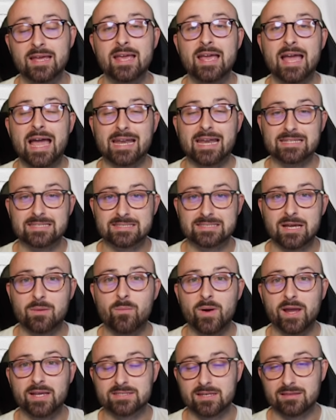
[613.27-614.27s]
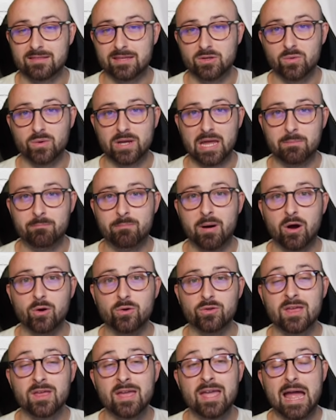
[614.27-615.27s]
And in some weeks, I think you'll get
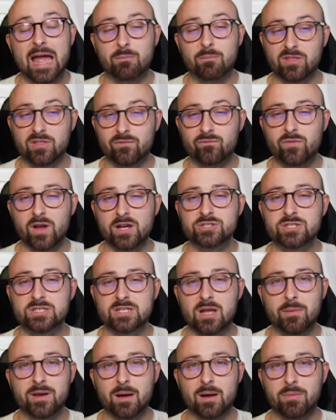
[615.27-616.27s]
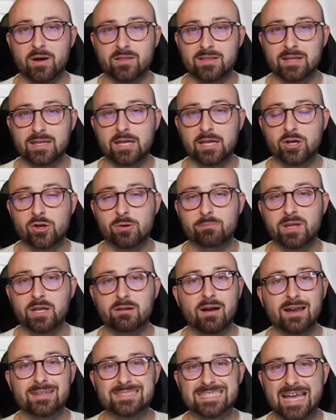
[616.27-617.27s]
both. And with the fixtures coming up, I think it could be
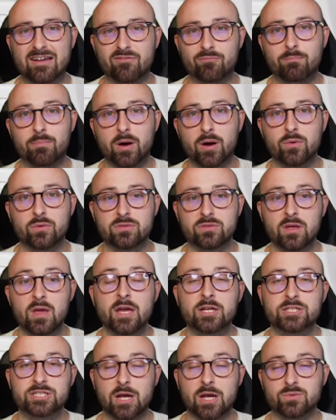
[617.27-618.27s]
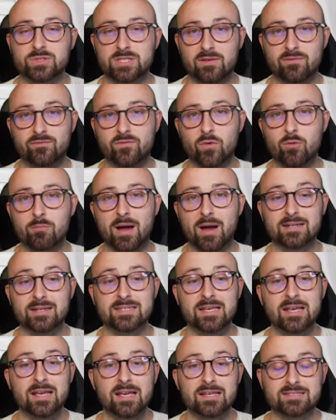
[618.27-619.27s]
great to have both Chelsea
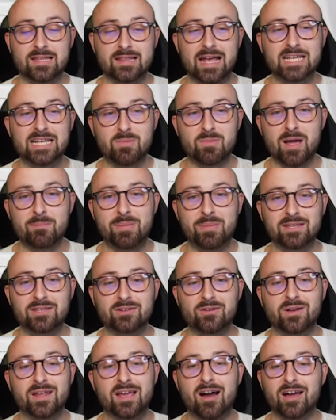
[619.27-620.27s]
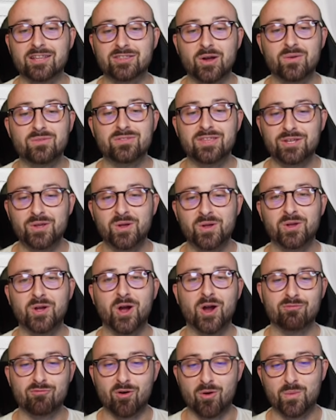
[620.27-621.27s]
fullbacks. So that's my opinion on it. I don't think you can
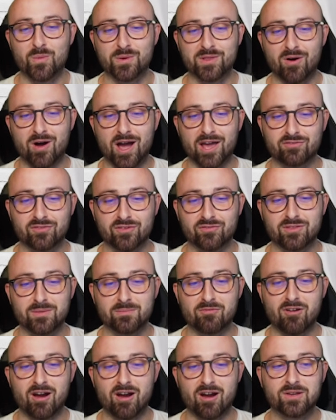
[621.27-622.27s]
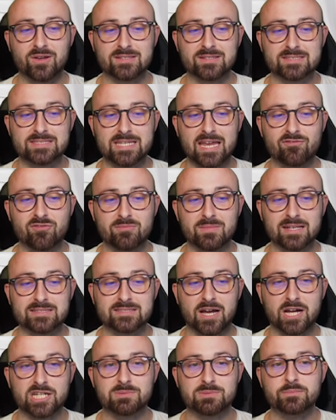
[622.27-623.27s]
go wrong with either of them, right? You can see from their
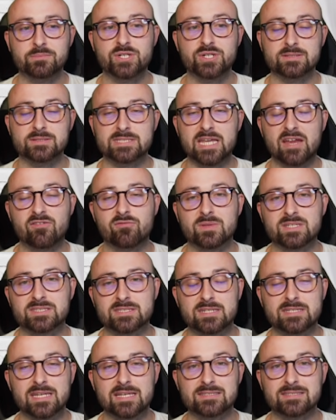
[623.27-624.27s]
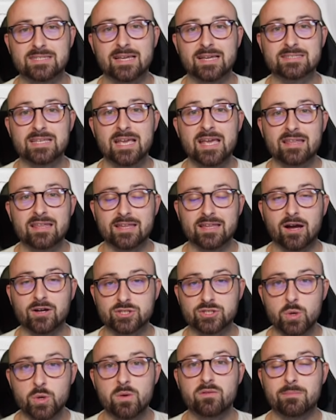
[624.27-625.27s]
touch maps, you can see from the statistics, they are
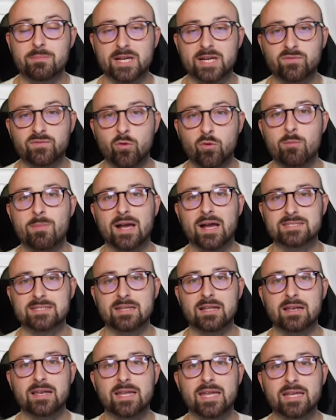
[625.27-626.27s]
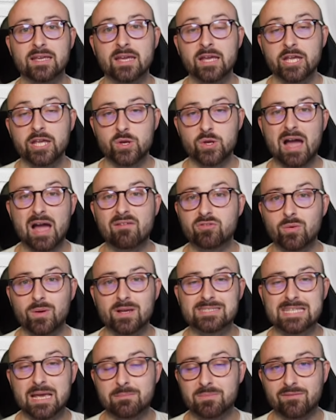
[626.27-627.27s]
2 of the best fullbacks in the league. You have to
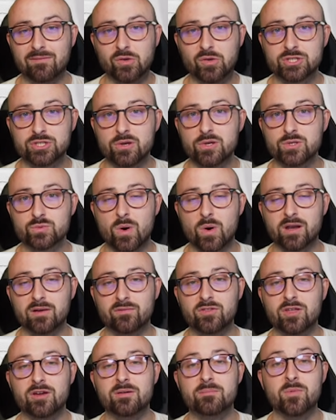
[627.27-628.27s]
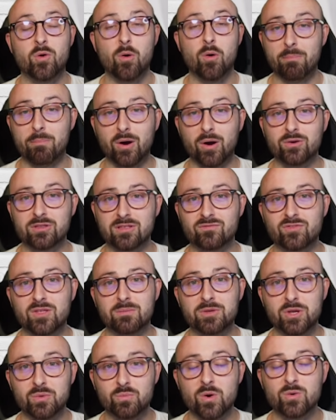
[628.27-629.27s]
accept that if you choose one of them or both of
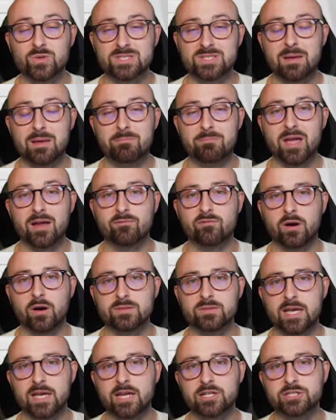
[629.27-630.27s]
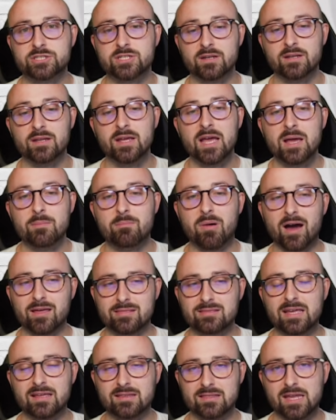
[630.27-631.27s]
them, you will see a bit of rotation, but I
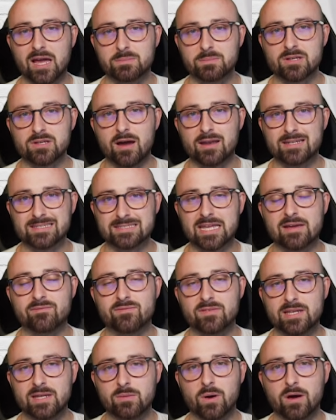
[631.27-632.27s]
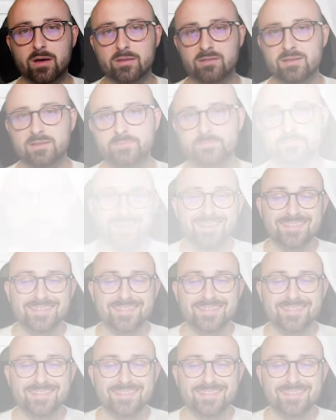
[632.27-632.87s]
think the upside is definitely worth it.